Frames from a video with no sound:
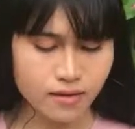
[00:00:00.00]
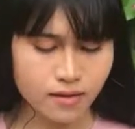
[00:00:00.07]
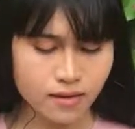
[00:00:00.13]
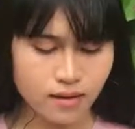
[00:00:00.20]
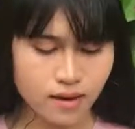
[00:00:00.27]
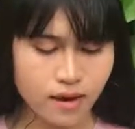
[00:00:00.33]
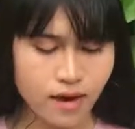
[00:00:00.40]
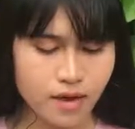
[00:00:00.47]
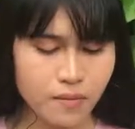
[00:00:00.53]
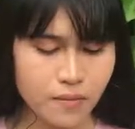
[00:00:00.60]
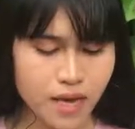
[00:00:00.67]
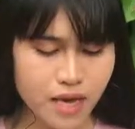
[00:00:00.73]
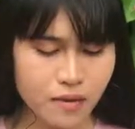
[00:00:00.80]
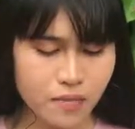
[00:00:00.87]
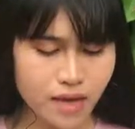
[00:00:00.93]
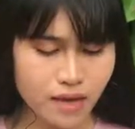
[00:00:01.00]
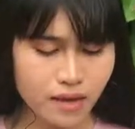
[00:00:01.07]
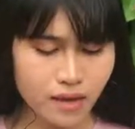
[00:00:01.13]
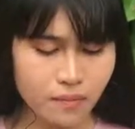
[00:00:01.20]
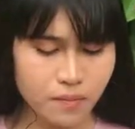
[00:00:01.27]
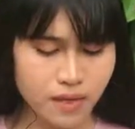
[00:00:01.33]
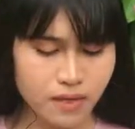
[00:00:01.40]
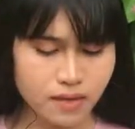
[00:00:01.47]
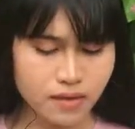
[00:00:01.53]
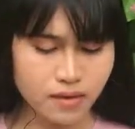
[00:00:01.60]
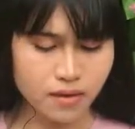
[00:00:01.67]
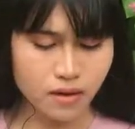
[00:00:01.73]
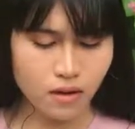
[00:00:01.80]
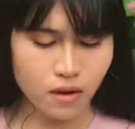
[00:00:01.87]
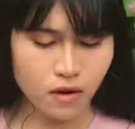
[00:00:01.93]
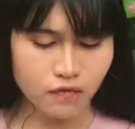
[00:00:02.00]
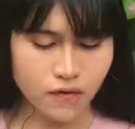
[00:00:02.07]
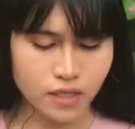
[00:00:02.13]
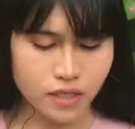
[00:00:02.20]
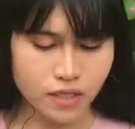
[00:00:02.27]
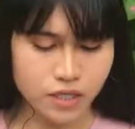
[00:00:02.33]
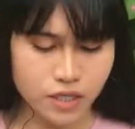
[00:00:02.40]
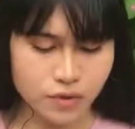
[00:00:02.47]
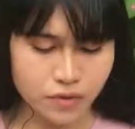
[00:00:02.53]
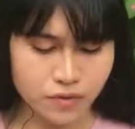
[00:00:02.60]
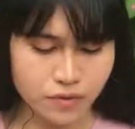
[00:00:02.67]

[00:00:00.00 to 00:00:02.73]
I may be a bit of a Jew.